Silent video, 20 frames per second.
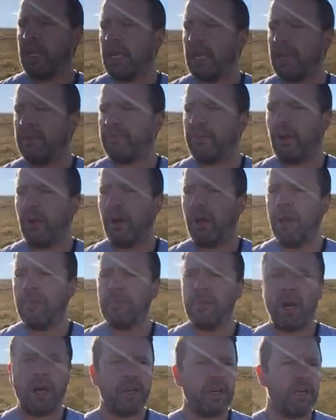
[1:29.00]
If
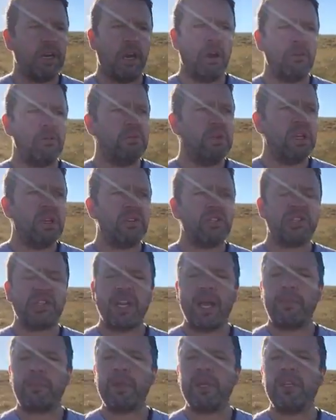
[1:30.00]
I'm, I don't know,
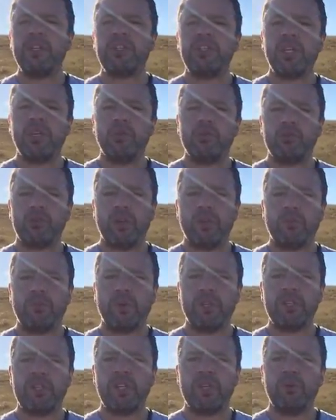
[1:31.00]
snapping at children
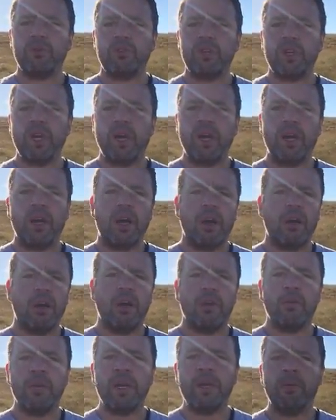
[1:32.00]
when children
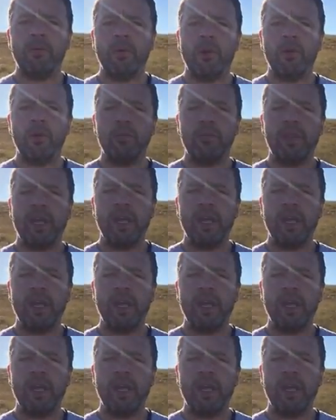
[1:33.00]
are in the room,